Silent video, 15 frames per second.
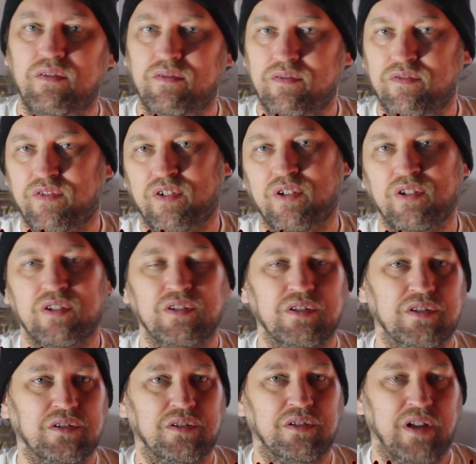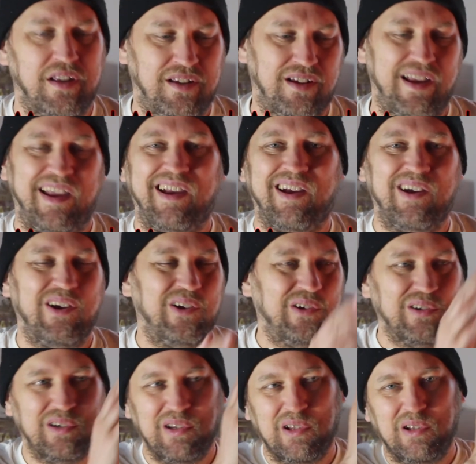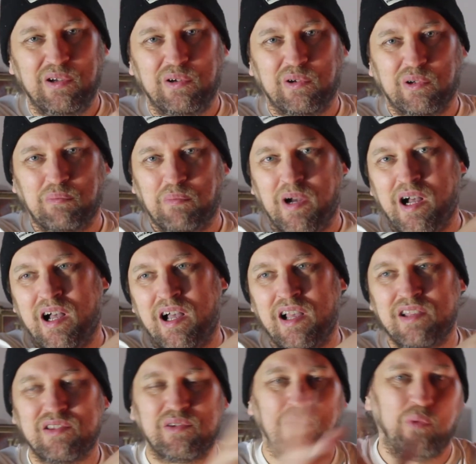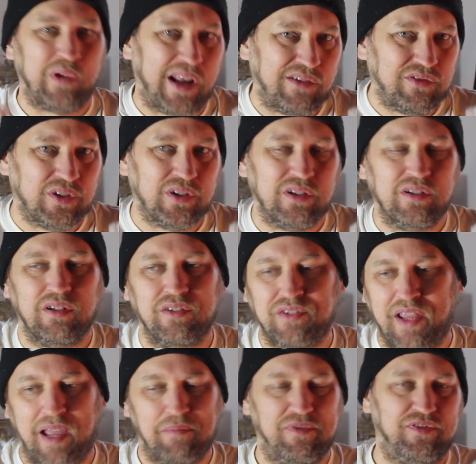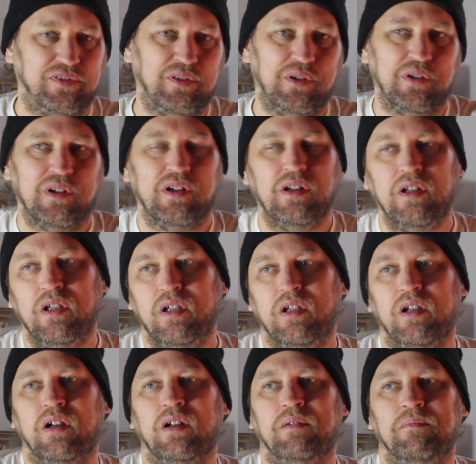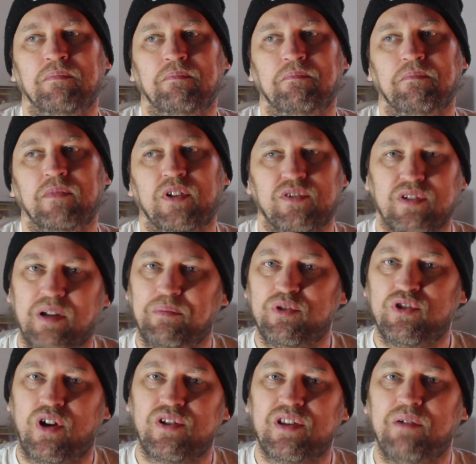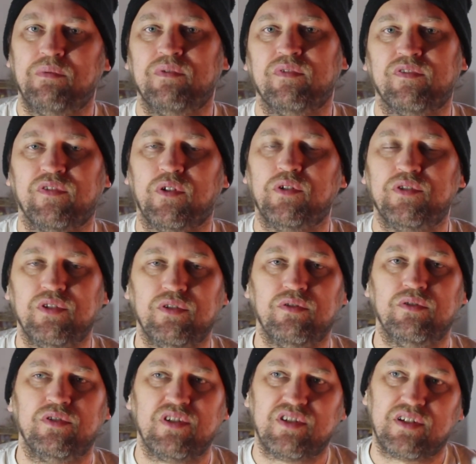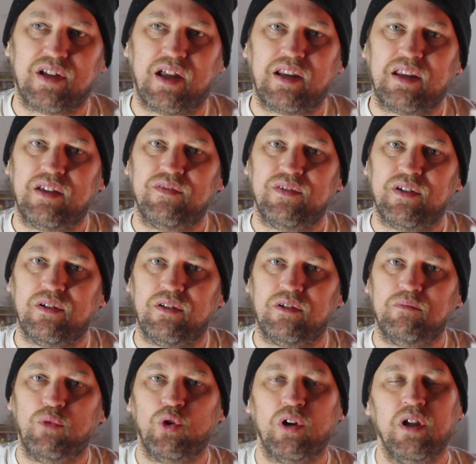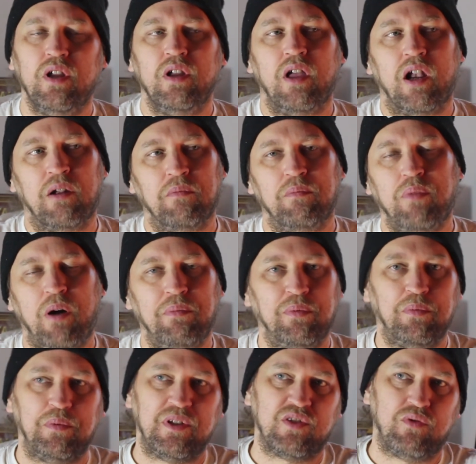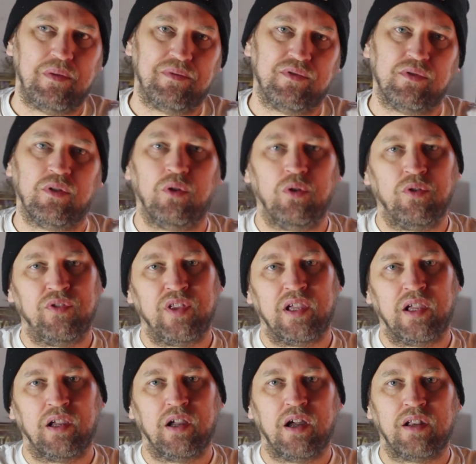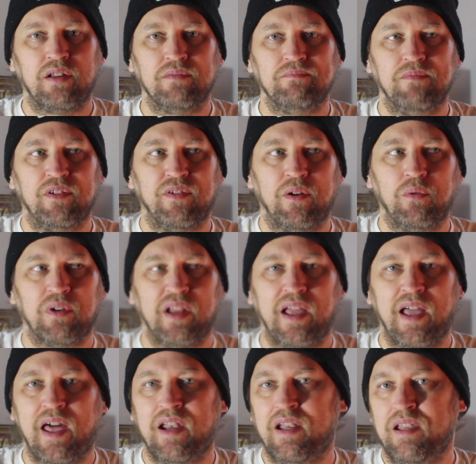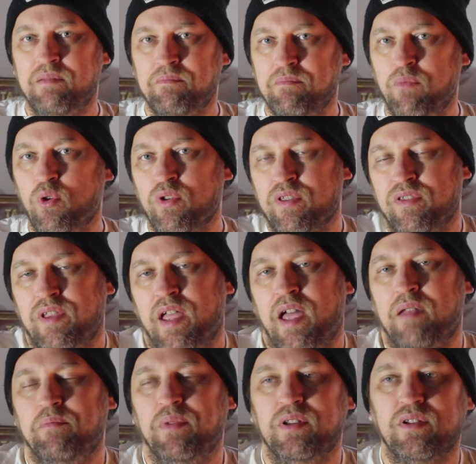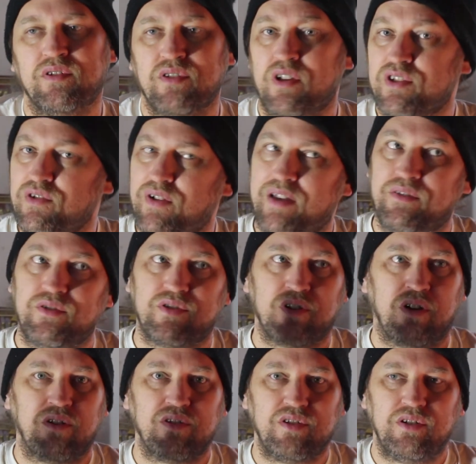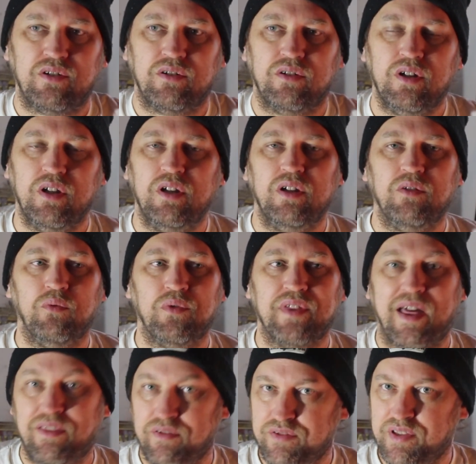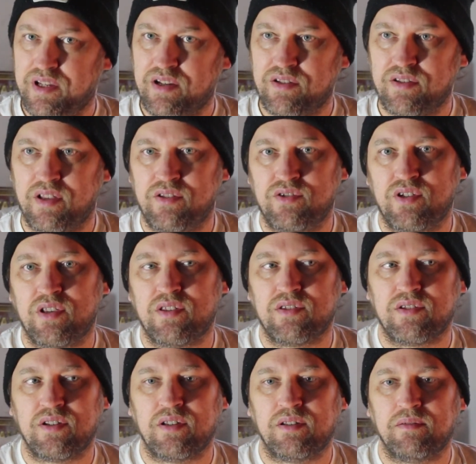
fur or hair or moss or whatever, a damp floor. There's a couple charts I would refer to just to kind of give there a little more. And I would probably sweep through the whole thing, kind of, if I want to add any more than that. But there's also other charts, you know, with other things than just